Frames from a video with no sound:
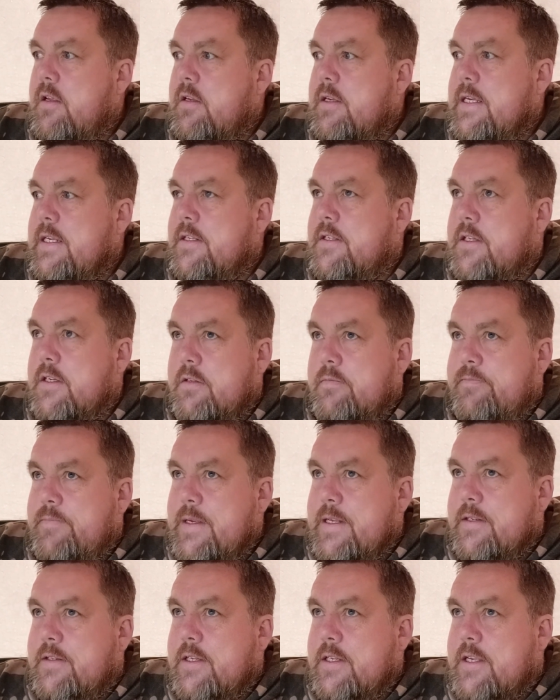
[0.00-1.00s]

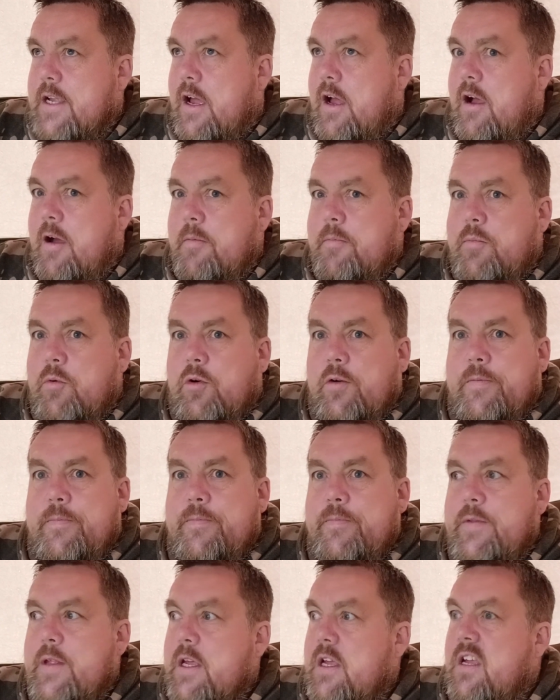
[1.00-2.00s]
into dark, but
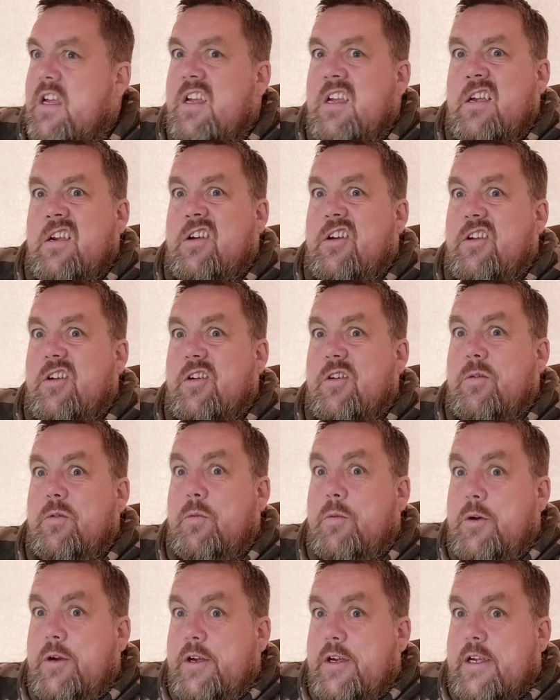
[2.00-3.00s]
got to go to
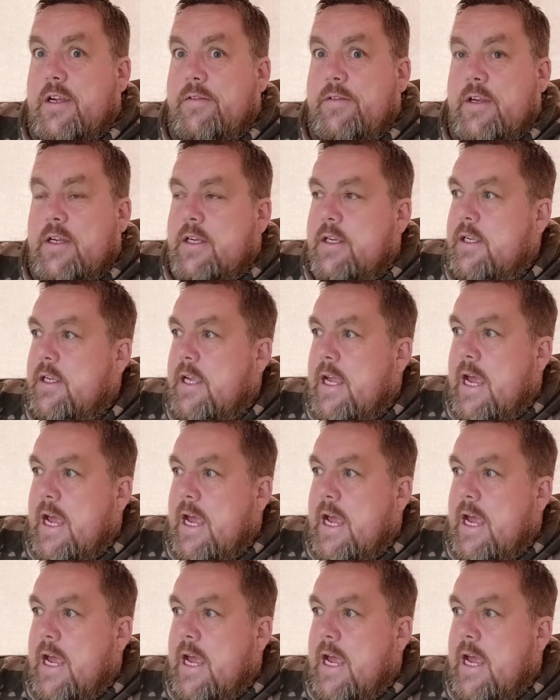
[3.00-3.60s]
work, haven't I?